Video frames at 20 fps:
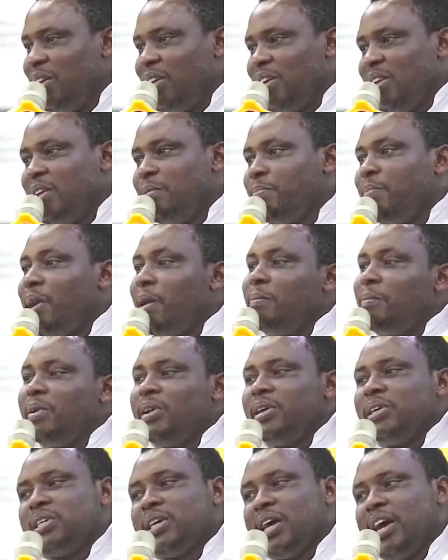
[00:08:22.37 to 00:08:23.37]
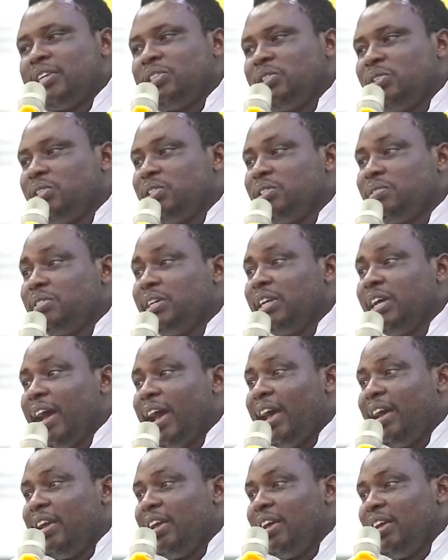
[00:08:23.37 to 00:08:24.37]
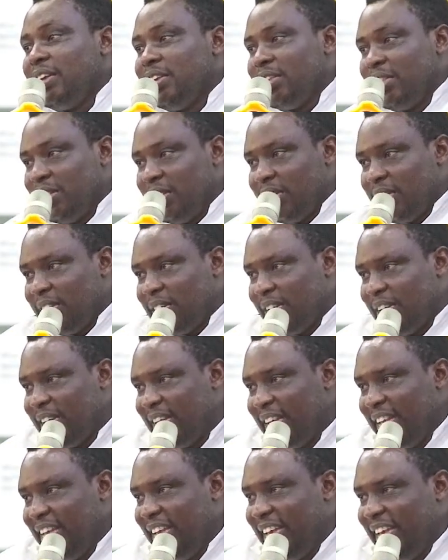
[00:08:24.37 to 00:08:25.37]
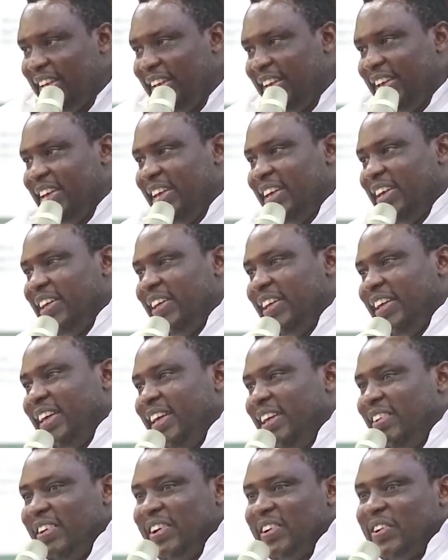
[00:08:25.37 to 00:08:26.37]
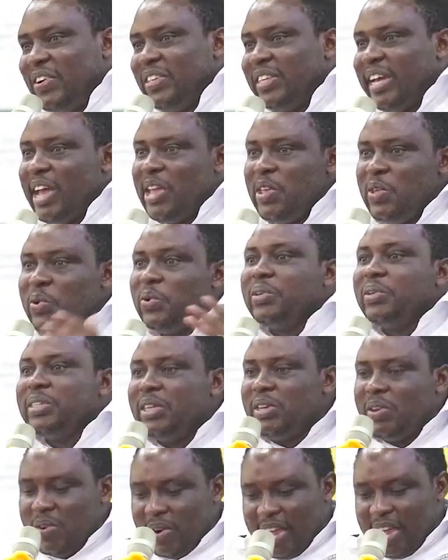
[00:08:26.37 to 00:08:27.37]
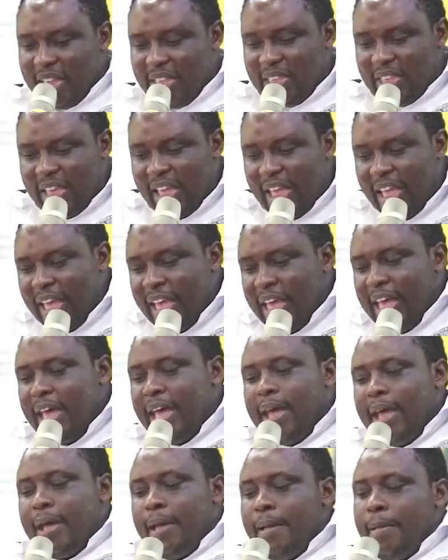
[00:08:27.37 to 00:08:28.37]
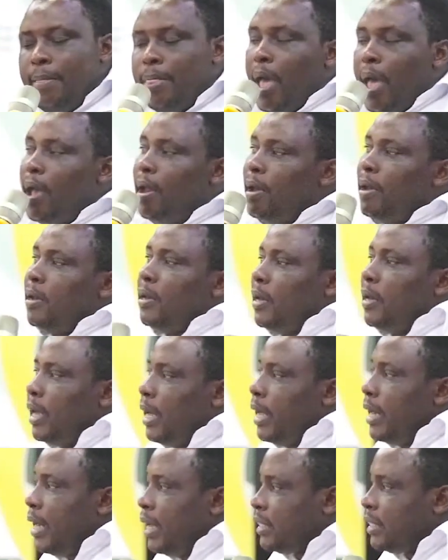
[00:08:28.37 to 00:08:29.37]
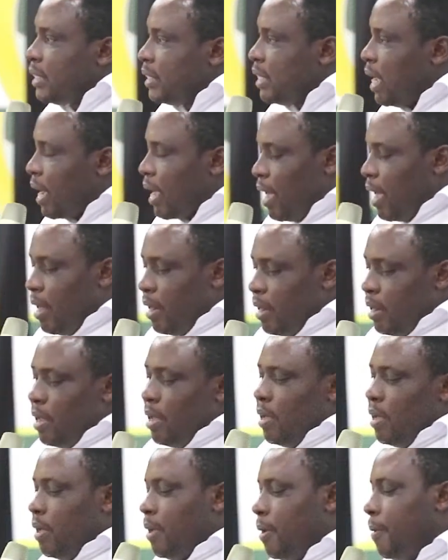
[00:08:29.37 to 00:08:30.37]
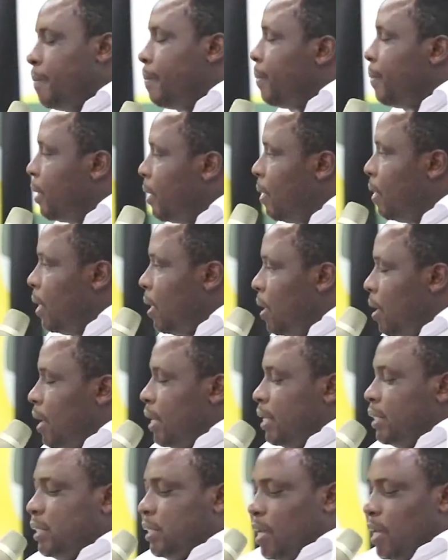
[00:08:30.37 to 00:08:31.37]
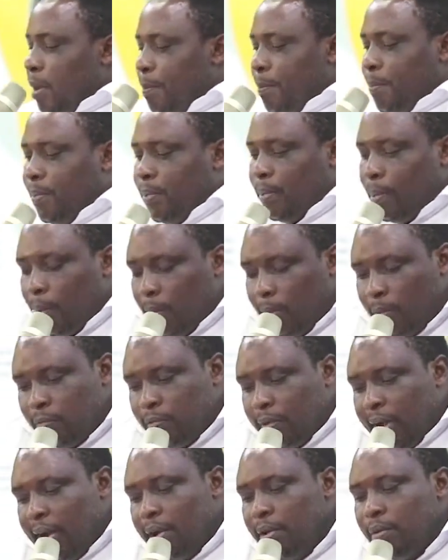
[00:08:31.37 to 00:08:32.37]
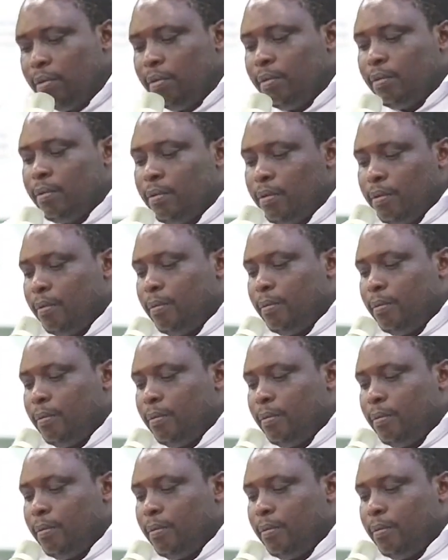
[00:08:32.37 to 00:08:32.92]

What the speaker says: The publisher has not even earned anything because I used knowledge. Then the second step value